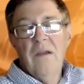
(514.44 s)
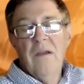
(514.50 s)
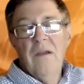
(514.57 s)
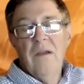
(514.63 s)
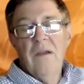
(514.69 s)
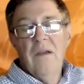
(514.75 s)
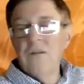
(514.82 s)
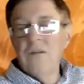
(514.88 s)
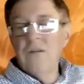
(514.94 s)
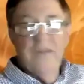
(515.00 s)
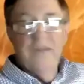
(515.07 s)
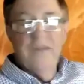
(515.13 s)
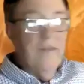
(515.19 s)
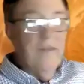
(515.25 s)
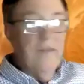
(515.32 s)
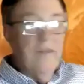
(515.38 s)
I'll
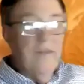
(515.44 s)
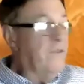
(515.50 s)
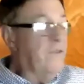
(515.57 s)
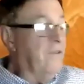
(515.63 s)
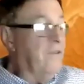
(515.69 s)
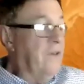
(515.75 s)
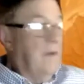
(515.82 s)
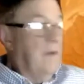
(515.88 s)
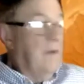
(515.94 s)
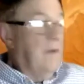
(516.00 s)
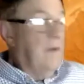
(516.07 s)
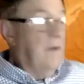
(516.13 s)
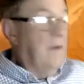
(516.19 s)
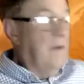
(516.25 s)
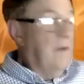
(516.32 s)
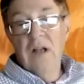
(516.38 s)
say this
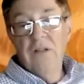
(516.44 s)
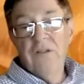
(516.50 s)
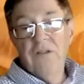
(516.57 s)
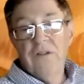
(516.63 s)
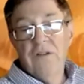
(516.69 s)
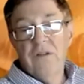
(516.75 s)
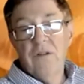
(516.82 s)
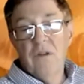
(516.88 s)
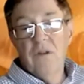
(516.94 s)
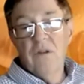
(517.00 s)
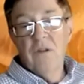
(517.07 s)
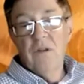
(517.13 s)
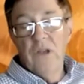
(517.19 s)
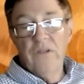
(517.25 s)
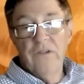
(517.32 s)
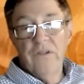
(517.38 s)
Dr. Jha's
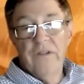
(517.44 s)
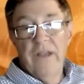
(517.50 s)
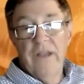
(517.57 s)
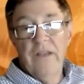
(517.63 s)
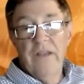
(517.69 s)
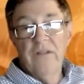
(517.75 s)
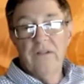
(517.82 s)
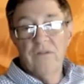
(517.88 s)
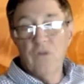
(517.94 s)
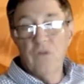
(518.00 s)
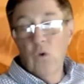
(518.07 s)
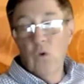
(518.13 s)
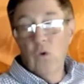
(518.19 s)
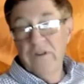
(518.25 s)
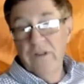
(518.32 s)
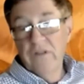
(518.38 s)
presentation, of
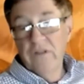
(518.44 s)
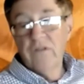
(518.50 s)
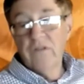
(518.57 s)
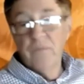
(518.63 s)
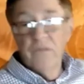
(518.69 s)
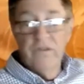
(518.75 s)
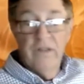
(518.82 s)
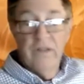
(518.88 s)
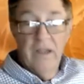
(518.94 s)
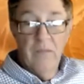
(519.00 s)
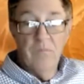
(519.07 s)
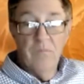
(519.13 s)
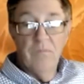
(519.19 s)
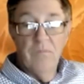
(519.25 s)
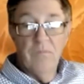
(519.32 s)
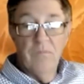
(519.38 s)
course, he's from the
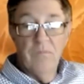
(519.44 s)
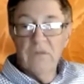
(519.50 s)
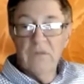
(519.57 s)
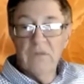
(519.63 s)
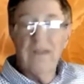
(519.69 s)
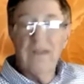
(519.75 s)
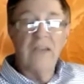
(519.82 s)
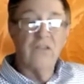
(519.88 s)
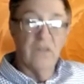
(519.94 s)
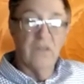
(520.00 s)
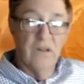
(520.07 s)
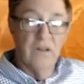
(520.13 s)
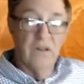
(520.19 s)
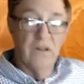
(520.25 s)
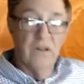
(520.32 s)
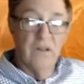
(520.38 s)
same
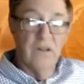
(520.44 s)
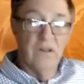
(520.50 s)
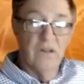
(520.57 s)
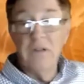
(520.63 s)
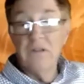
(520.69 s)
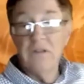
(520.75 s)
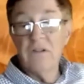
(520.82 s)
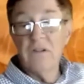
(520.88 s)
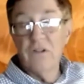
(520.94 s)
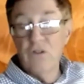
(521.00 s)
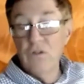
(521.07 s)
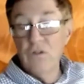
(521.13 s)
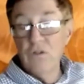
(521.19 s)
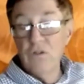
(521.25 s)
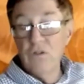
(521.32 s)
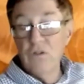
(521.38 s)
section of the same
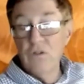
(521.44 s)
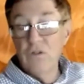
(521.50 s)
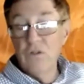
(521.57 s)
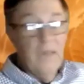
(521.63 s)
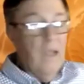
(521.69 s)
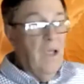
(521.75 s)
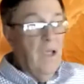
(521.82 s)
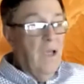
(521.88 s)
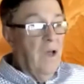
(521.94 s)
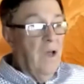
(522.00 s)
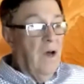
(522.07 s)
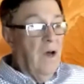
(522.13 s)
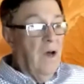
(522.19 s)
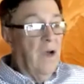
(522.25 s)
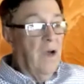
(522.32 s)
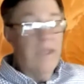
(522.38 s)
institution,
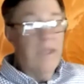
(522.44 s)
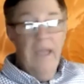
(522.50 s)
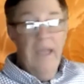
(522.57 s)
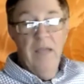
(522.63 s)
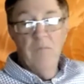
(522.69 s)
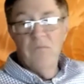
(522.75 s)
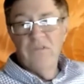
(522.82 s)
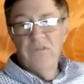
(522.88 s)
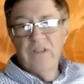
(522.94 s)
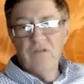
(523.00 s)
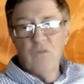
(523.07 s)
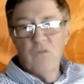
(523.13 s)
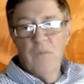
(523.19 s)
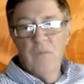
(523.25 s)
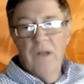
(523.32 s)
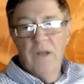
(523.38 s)
uh, came
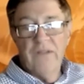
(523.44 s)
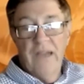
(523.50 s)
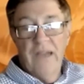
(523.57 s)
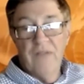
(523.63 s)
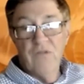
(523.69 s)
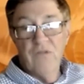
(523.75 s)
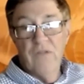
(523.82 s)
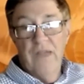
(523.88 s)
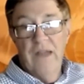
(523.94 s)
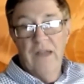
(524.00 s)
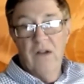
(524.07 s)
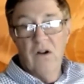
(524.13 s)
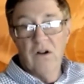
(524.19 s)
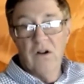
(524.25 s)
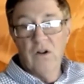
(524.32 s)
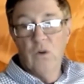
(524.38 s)
several months after that
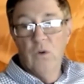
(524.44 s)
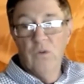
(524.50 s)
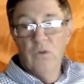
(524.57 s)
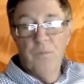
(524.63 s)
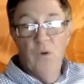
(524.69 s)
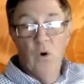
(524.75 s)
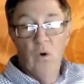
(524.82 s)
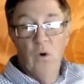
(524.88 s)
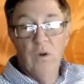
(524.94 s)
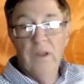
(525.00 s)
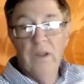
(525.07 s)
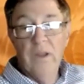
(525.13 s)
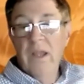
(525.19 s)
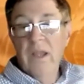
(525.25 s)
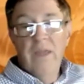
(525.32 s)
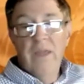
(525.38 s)
article was pulled.
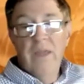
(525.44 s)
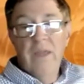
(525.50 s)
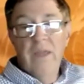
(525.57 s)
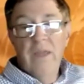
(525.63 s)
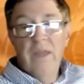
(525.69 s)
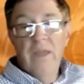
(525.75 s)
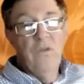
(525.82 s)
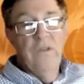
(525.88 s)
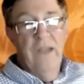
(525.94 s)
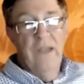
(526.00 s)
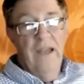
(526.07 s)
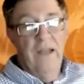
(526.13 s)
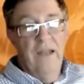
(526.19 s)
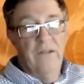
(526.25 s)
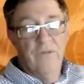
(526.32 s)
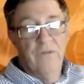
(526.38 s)
Their
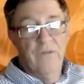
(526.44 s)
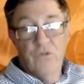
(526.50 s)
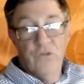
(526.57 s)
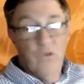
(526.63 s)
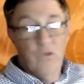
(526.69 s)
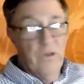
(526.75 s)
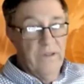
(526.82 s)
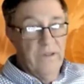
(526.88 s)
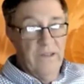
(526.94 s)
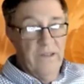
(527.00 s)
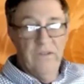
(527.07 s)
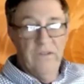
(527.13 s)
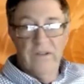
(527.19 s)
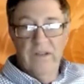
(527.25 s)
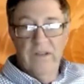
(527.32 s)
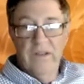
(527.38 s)
enthusiasm for doing
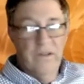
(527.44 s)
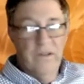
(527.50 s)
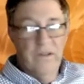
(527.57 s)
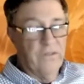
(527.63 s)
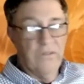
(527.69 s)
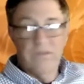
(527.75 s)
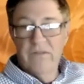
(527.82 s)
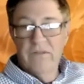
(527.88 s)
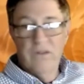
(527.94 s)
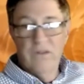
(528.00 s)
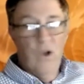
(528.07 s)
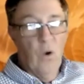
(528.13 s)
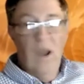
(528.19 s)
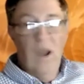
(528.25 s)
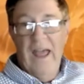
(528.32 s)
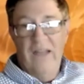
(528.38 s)
this is no
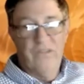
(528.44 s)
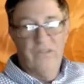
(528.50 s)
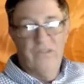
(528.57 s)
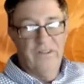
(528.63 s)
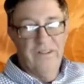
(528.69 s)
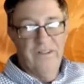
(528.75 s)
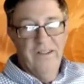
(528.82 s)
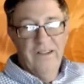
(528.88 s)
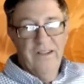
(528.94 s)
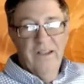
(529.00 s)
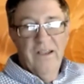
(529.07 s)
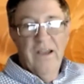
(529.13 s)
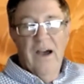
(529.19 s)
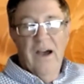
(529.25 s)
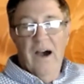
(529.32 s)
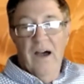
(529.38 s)
less.
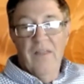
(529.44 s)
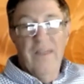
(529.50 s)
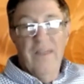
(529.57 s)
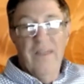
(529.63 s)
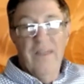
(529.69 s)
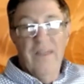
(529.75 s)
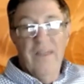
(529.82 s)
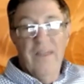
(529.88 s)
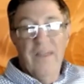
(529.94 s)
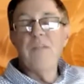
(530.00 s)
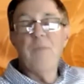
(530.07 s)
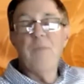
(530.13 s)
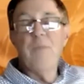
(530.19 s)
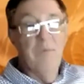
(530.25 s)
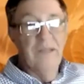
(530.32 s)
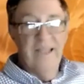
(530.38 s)
Uh, they didn't get a
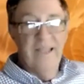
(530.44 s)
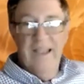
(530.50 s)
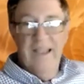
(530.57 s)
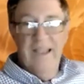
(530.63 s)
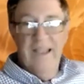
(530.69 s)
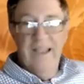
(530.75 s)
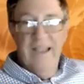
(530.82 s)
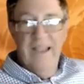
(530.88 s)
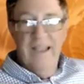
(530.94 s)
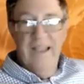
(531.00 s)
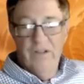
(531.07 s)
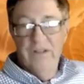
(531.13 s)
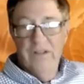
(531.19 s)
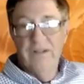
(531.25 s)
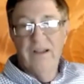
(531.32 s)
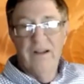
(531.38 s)
publication out of
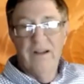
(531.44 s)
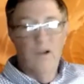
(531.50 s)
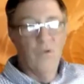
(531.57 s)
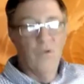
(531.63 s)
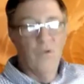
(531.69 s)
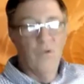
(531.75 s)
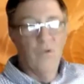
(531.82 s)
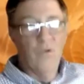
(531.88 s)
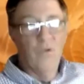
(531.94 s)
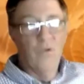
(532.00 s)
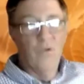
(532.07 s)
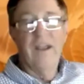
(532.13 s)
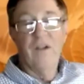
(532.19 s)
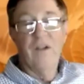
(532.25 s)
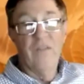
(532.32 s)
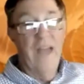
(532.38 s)
it. I don't think they
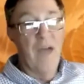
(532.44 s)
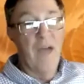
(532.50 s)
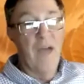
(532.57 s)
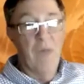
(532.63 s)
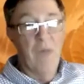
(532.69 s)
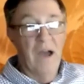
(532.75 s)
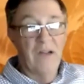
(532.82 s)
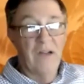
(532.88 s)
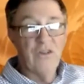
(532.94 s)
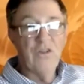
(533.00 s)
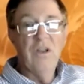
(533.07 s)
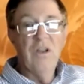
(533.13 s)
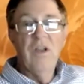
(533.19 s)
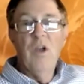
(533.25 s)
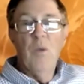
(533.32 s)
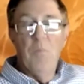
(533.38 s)
care that much.
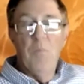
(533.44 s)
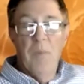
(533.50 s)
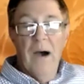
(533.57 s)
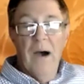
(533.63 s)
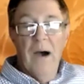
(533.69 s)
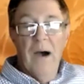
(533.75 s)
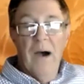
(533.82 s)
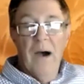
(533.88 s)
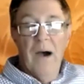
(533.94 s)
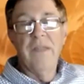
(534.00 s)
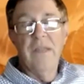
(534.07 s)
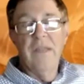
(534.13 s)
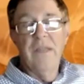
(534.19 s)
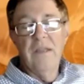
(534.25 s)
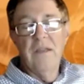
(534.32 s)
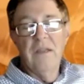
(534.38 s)
But
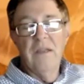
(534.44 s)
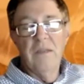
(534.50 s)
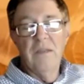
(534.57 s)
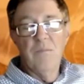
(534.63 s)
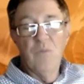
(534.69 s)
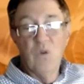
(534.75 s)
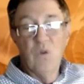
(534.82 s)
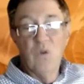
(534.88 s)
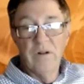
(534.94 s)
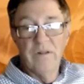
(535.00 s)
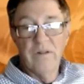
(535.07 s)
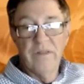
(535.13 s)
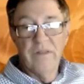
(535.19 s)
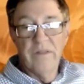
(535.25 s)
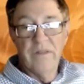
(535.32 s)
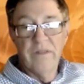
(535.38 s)
the important
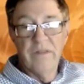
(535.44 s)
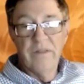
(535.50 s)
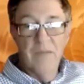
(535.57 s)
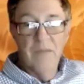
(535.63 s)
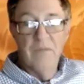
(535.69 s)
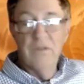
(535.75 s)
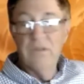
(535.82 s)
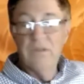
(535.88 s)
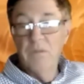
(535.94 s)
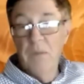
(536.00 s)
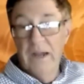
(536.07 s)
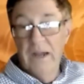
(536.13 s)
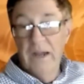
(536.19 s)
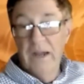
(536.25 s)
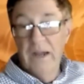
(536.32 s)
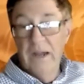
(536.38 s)
thing to them is the
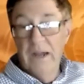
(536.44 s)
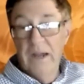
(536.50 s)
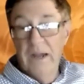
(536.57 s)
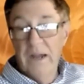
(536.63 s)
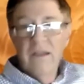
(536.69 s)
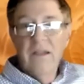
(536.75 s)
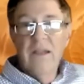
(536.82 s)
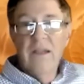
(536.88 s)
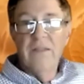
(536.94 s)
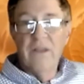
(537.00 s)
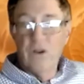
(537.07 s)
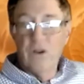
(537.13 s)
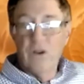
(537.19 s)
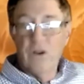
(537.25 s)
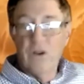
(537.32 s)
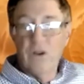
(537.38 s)
money, and they're
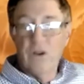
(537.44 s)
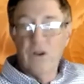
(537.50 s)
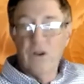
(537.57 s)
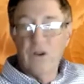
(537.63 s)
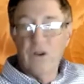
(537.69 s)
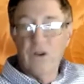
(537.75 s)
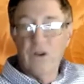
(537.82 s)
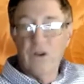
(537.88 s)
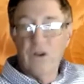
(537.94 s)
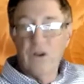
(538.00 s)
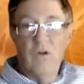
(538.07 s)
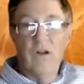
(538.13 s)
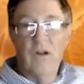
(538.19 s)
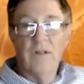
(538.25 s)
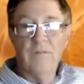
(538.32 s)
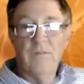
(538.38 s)
going to keep going
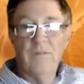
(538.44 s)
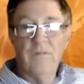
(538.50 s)
for it.